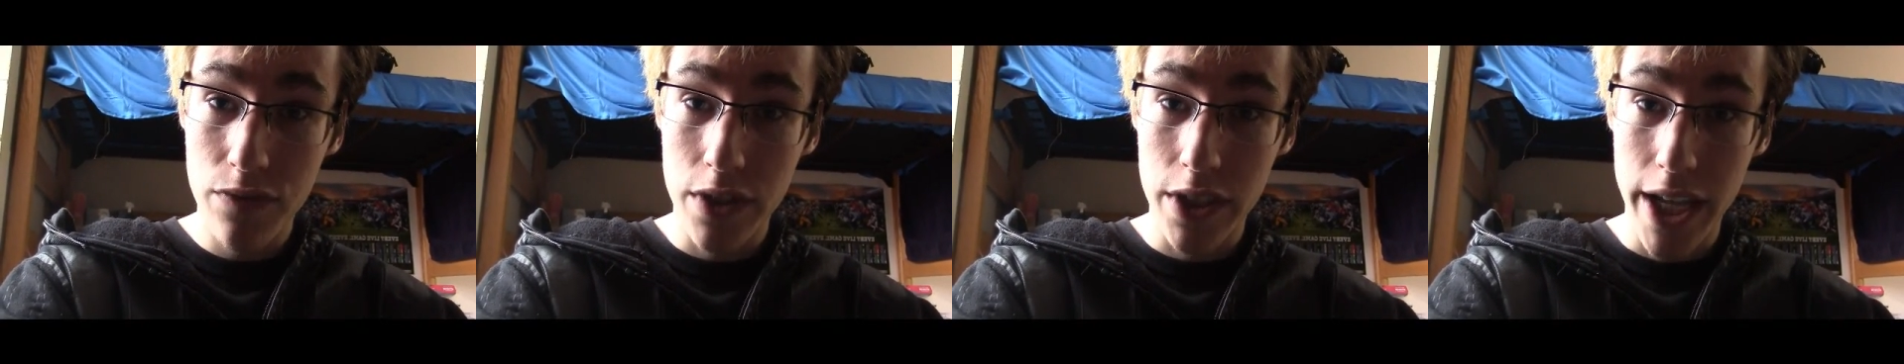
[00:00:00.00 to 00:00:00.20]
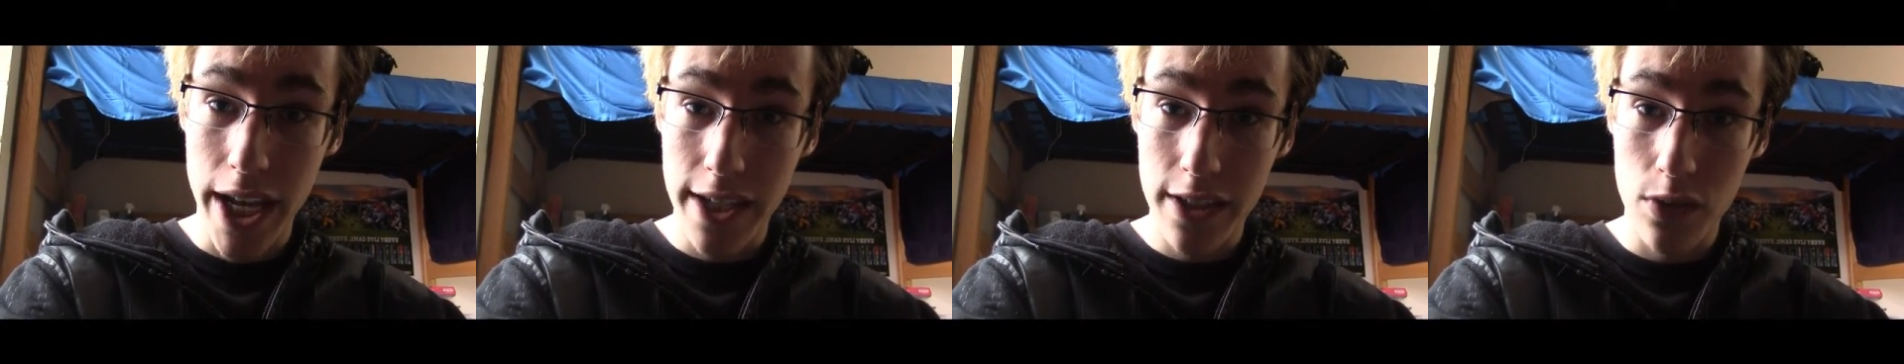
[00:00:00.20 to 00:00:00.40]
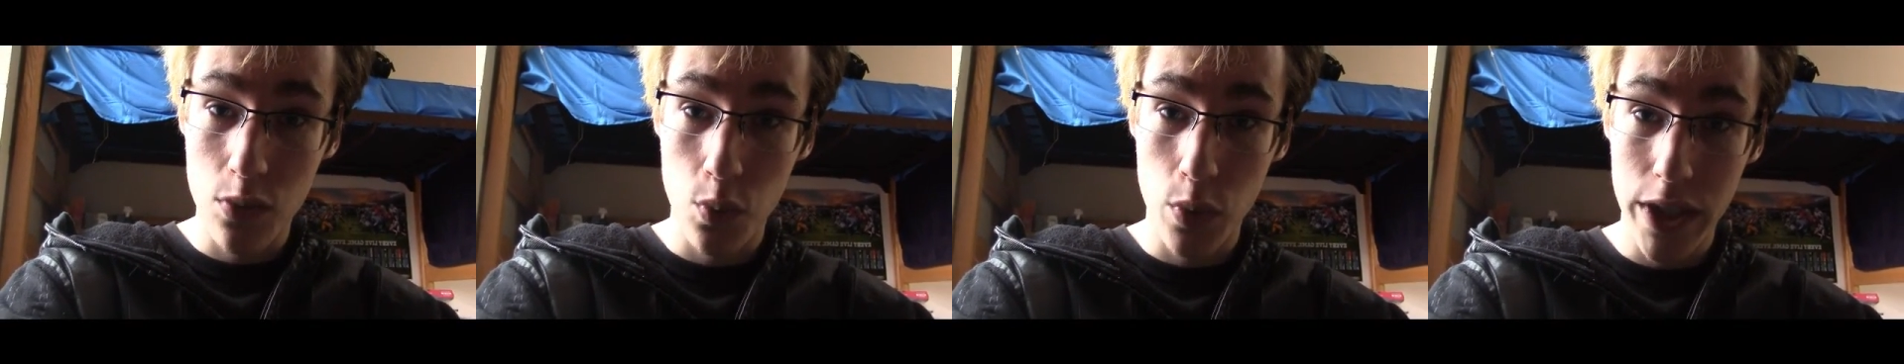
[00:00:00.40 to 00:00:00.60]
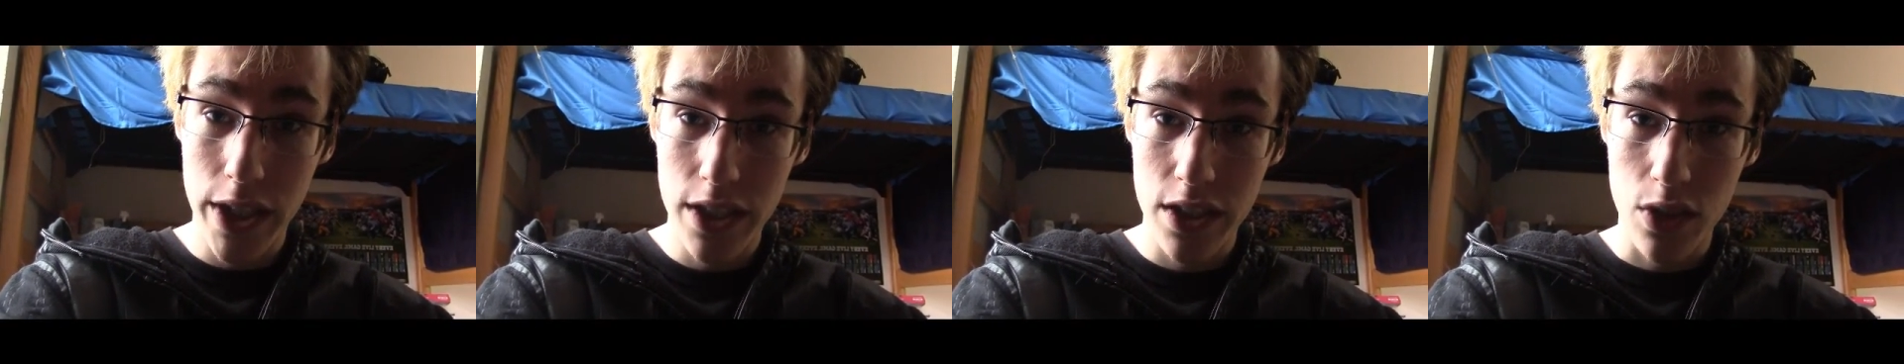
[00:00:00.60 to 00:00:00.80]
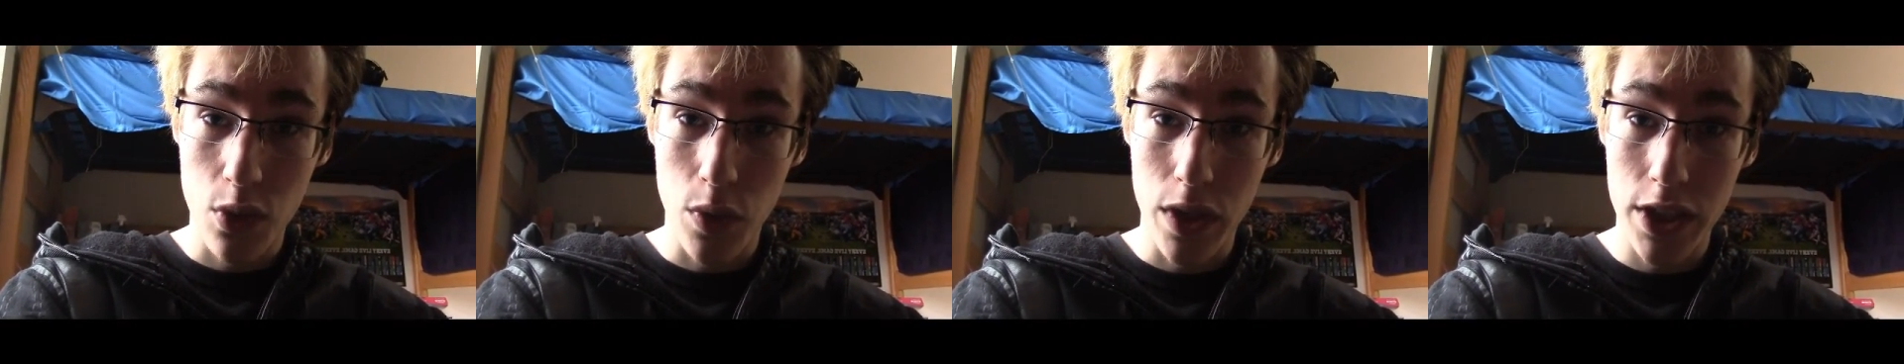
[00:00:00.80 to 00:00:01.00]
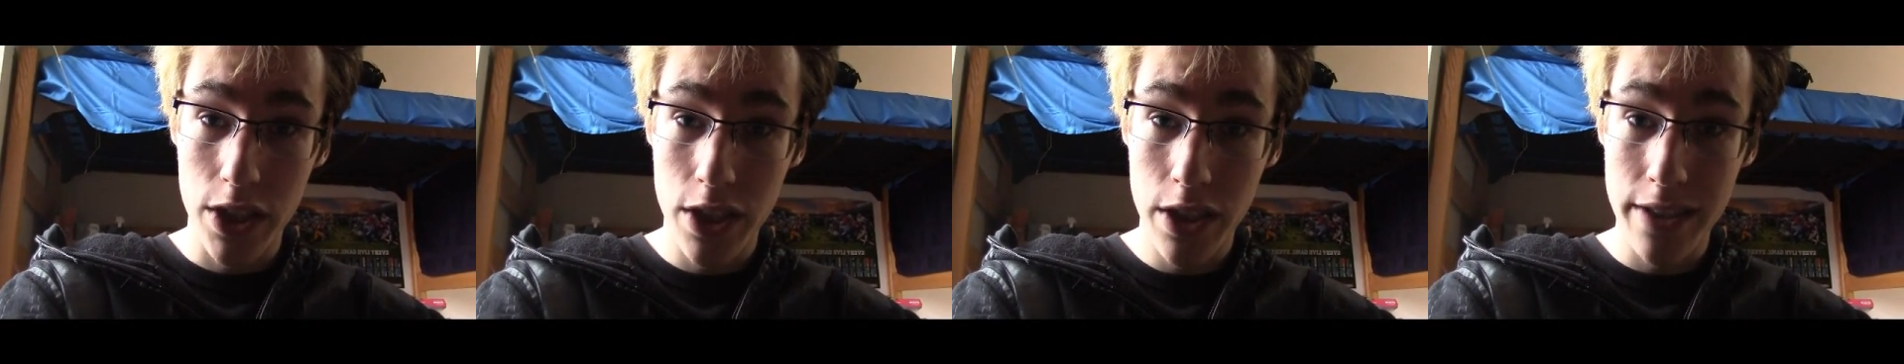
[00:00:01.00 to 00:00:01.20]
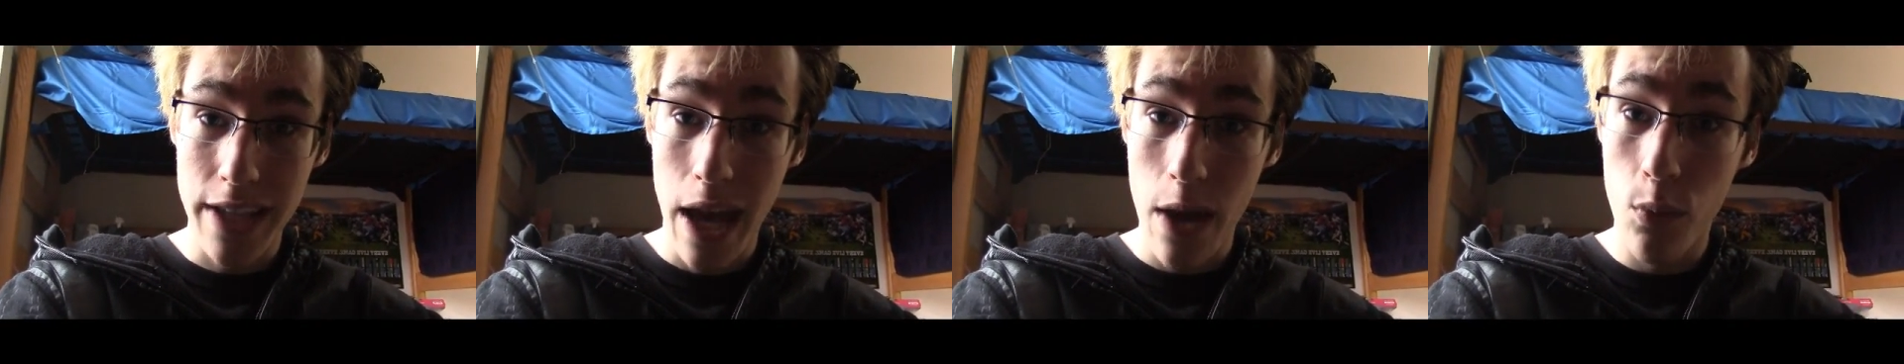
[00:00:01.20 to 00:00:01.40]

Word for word: for next week's questions.